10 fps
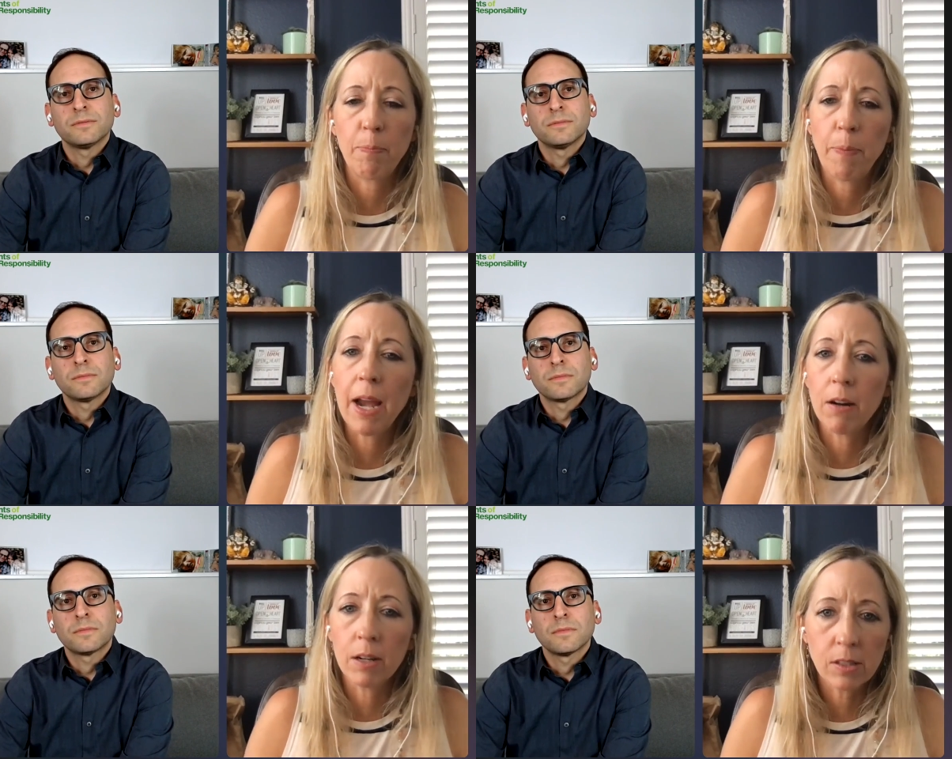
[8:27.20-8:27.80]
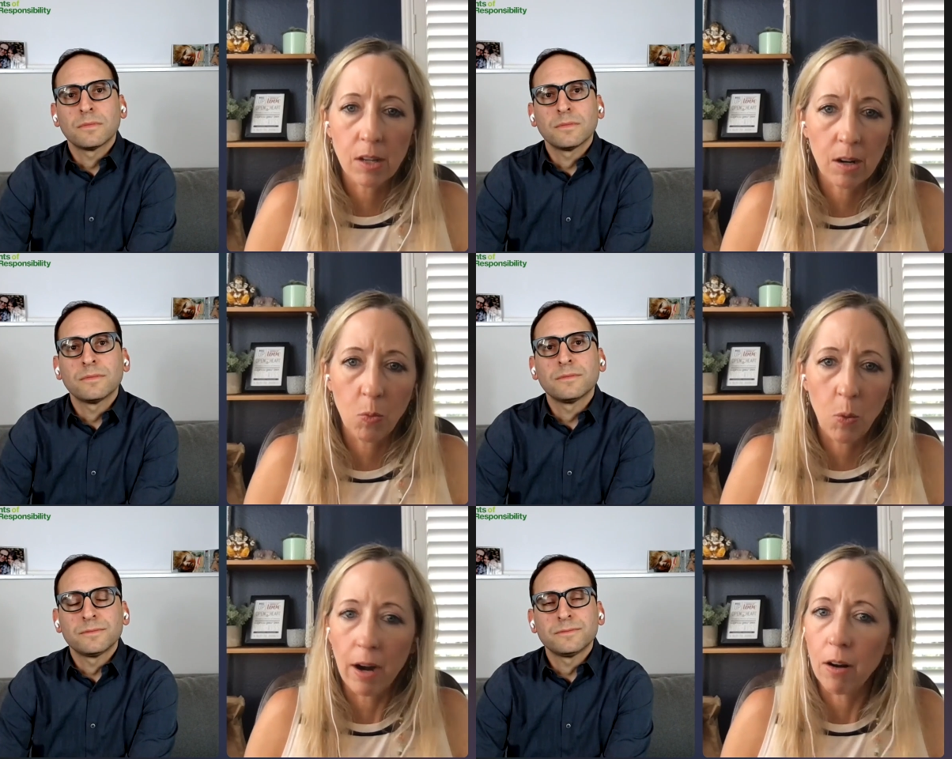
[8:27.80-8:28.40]
Speaker 1: parents are
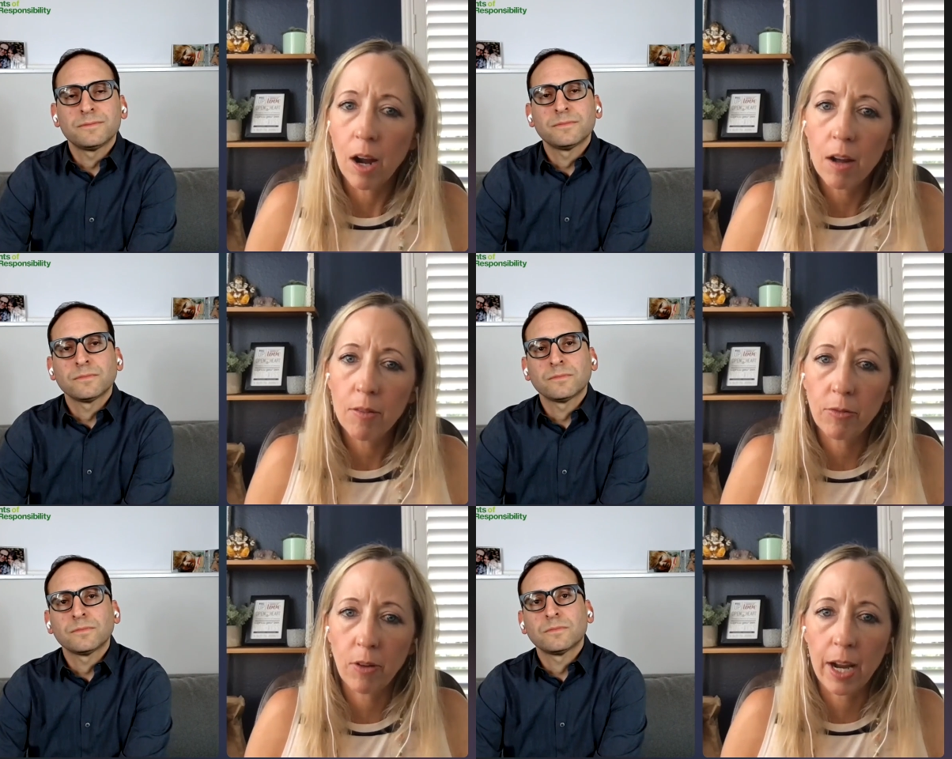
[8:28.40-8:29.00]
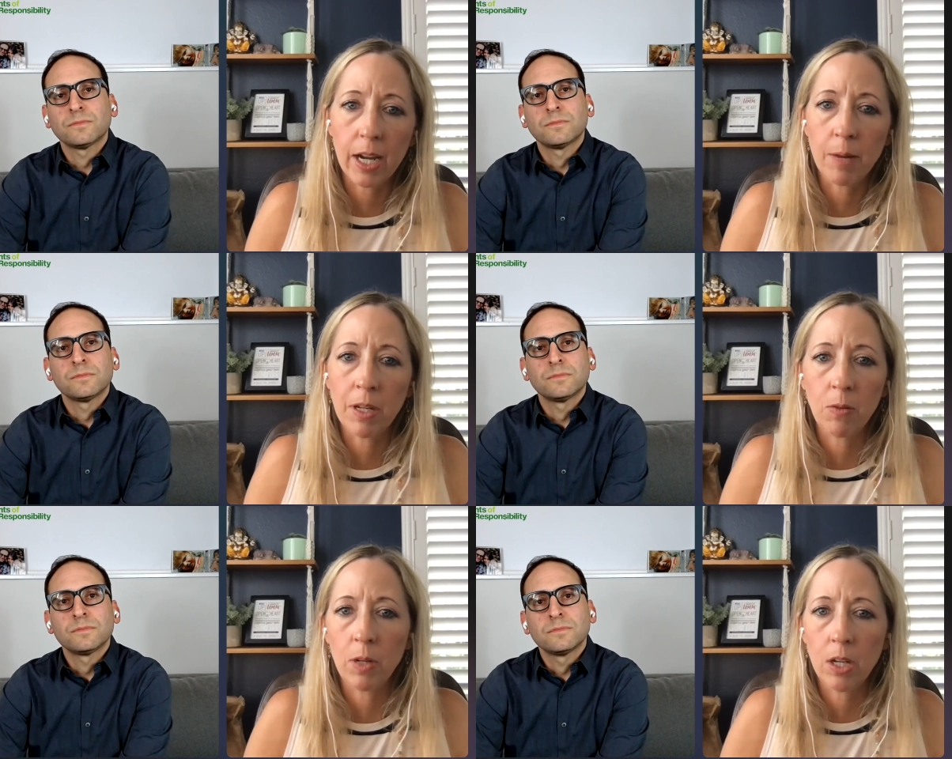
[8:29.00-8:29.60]
aware of, right? I
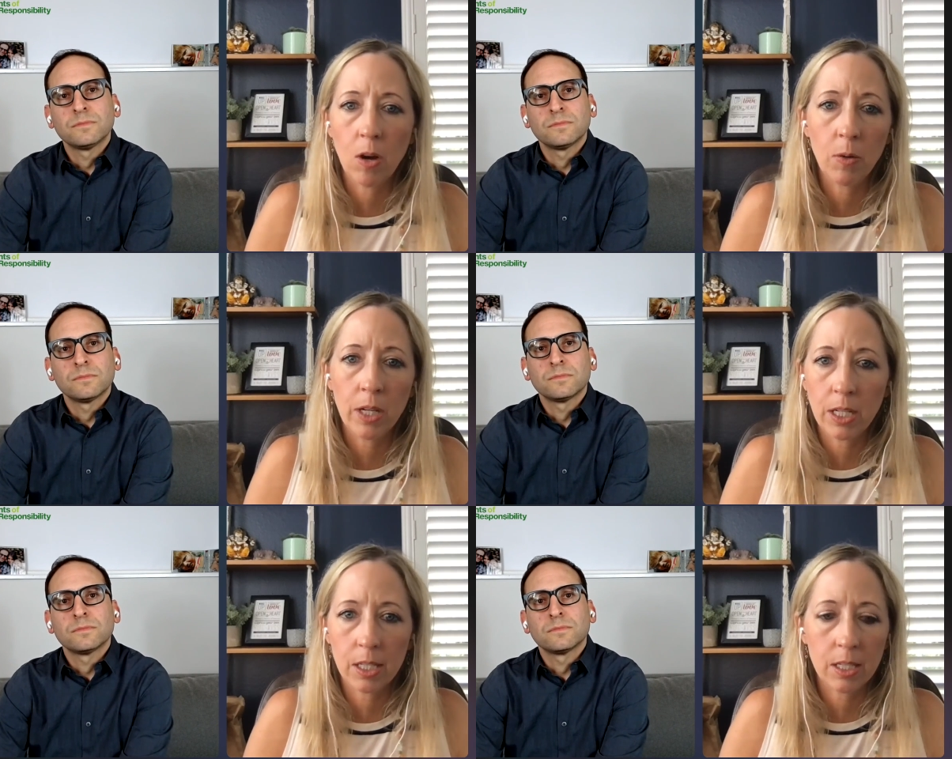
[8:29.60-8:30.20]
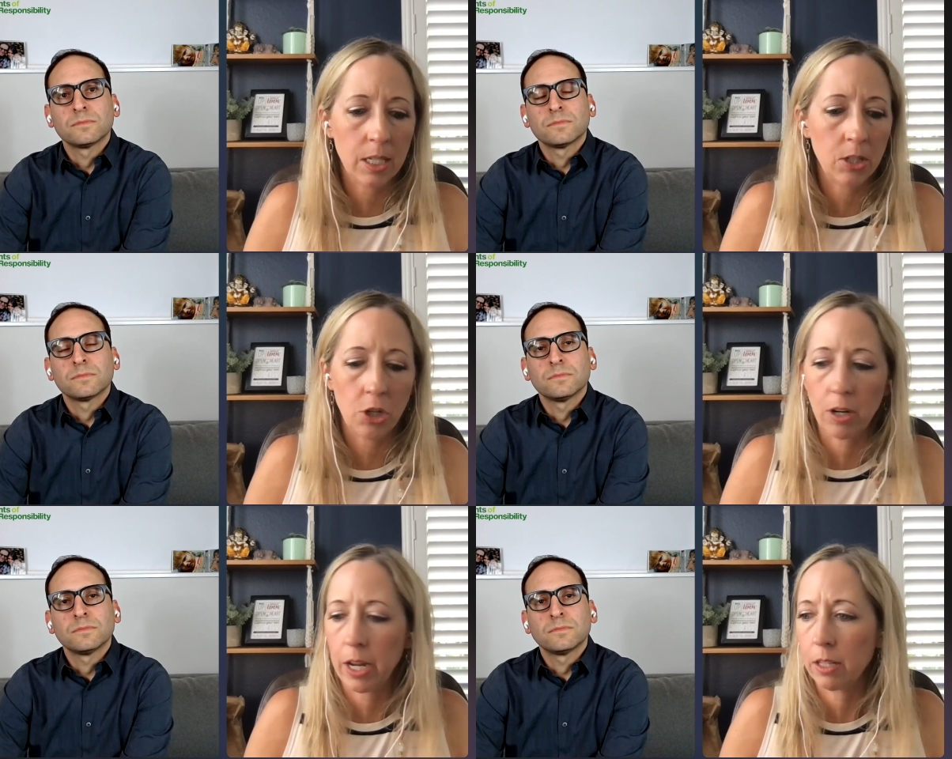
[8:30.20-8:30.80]
mean, we know we need to teach
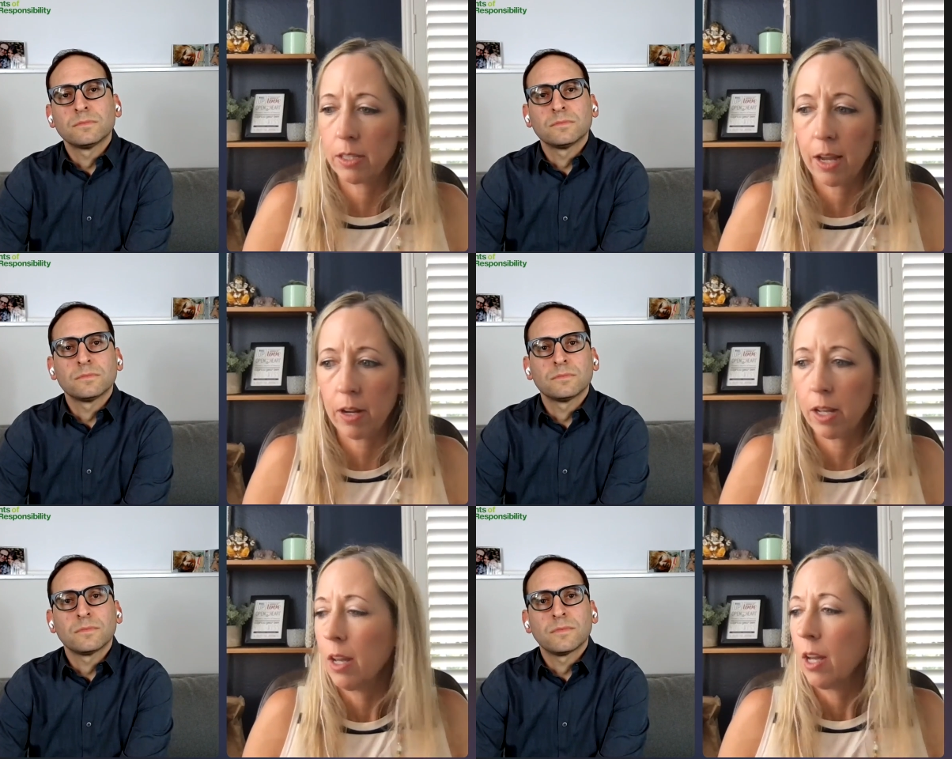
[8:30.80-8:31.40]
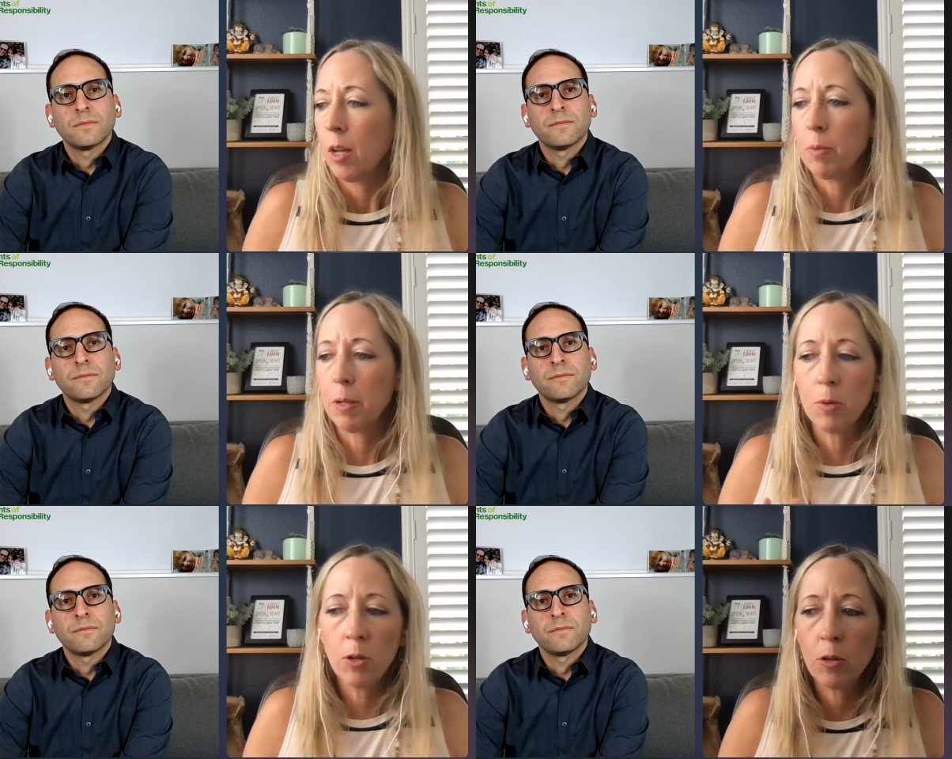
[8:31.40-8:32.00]
our kids how to be
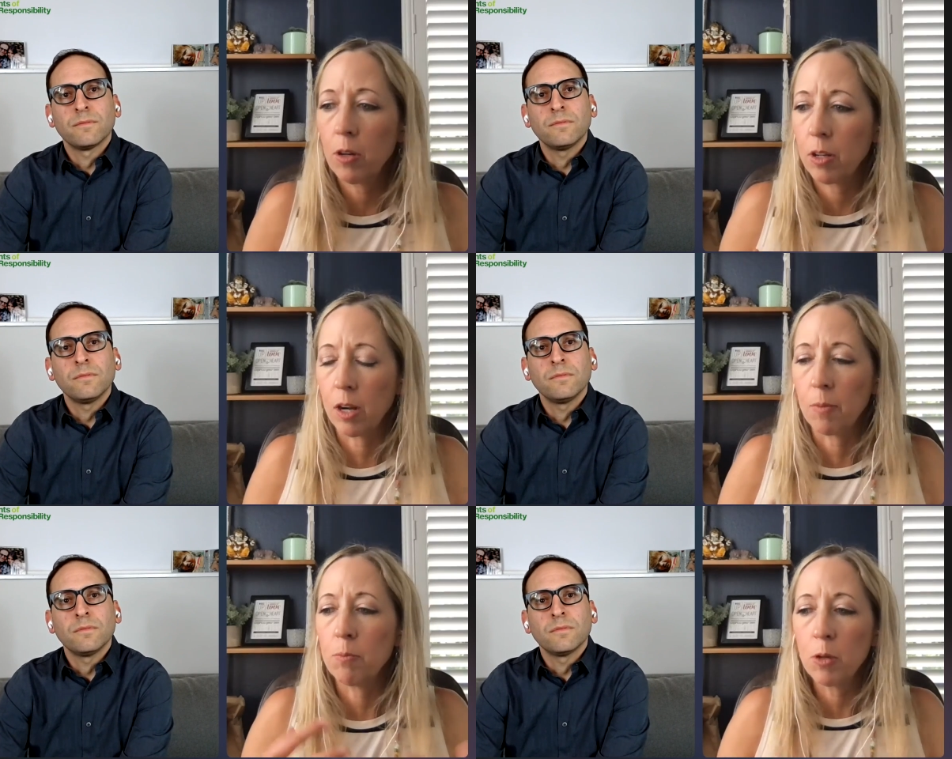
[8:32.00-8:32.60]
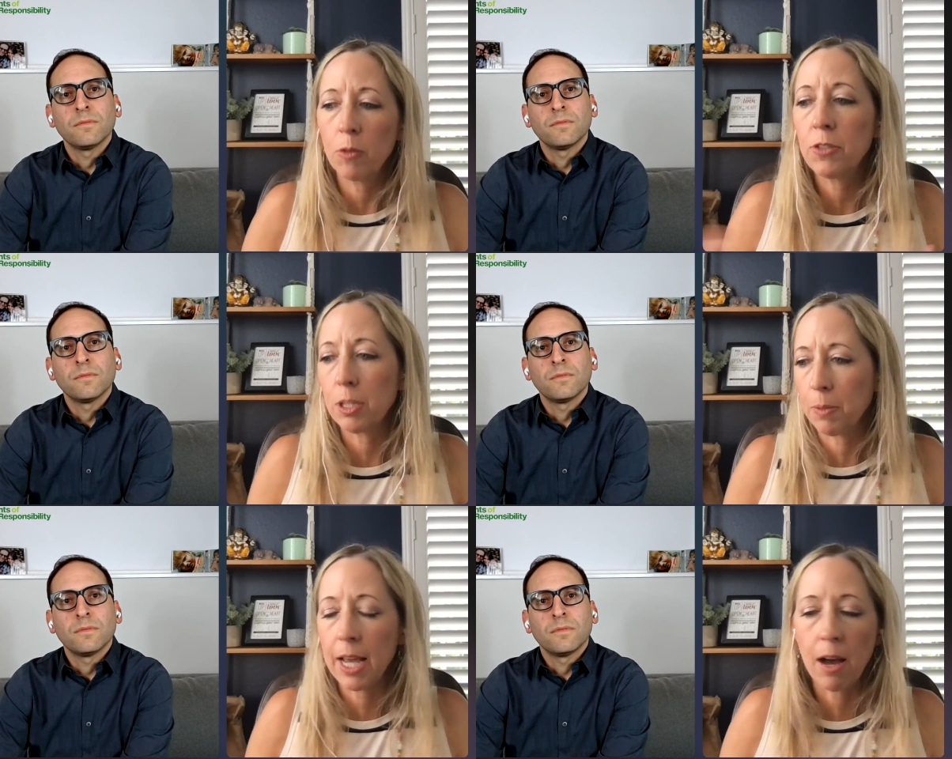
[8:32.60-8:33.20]
move, you know, move to
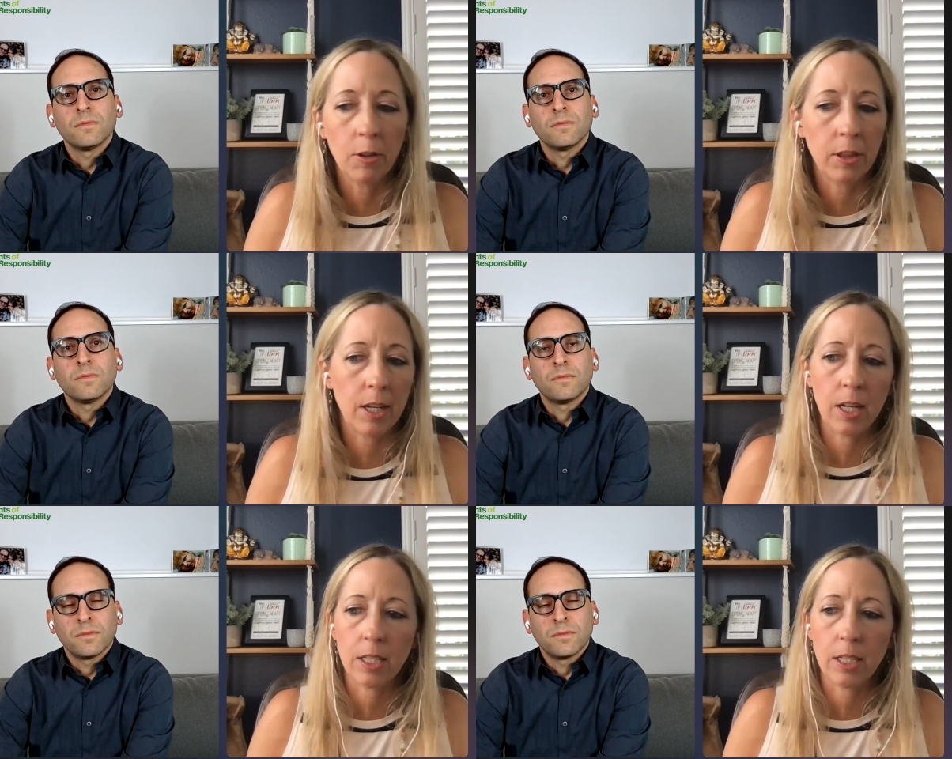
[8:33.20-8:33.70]
be healthy,